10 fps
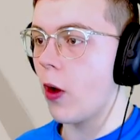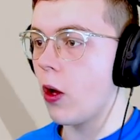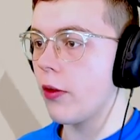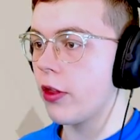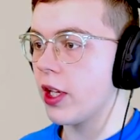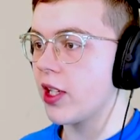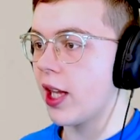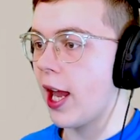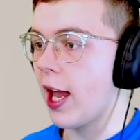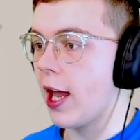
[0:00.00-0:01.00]
all the things that
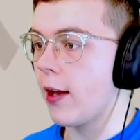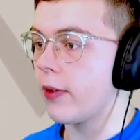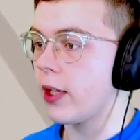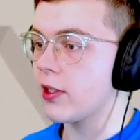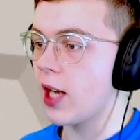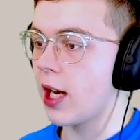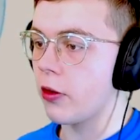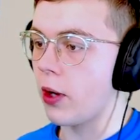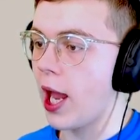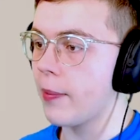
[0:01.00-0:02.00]
they have inside of
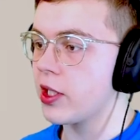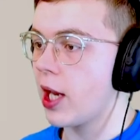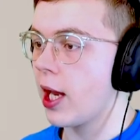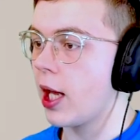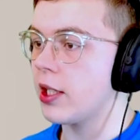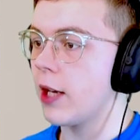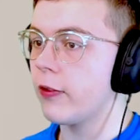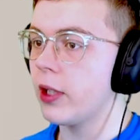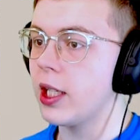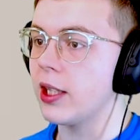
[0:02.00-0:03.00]
their habitat, I
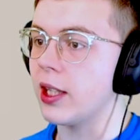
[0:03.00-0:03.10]
definitely need